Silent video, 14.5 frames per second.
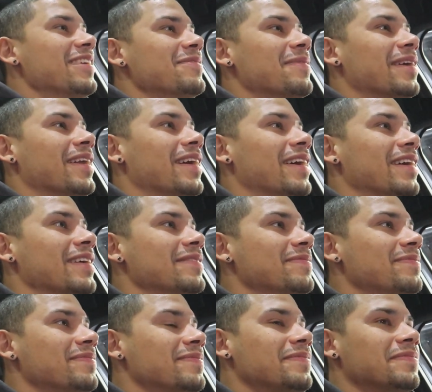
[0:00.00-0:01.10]
But I
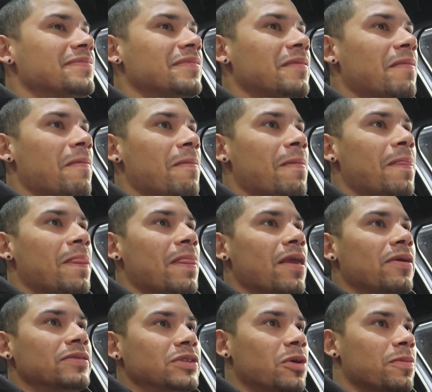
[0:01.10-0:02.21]

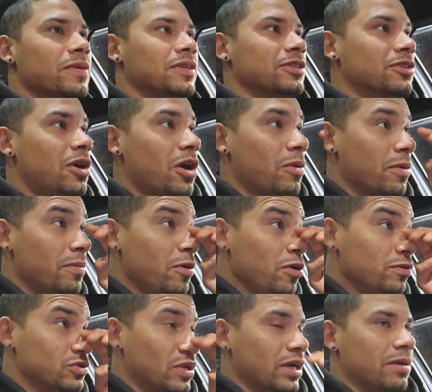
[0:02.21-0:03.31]
was hoping this car would
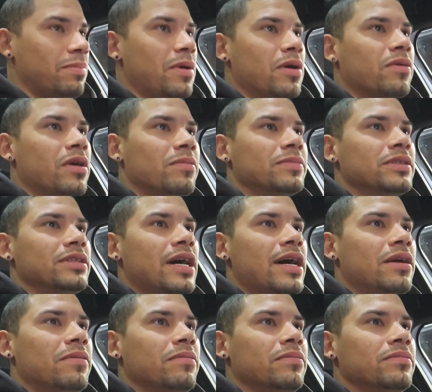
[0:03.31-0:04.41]
move so I could park right
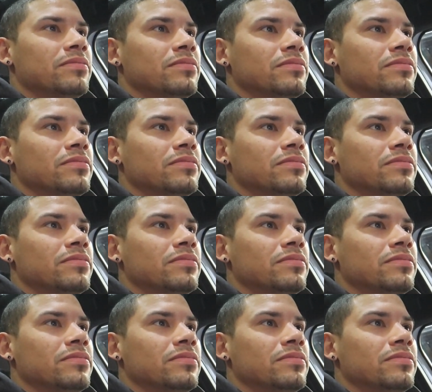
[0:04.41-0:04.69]
beside him.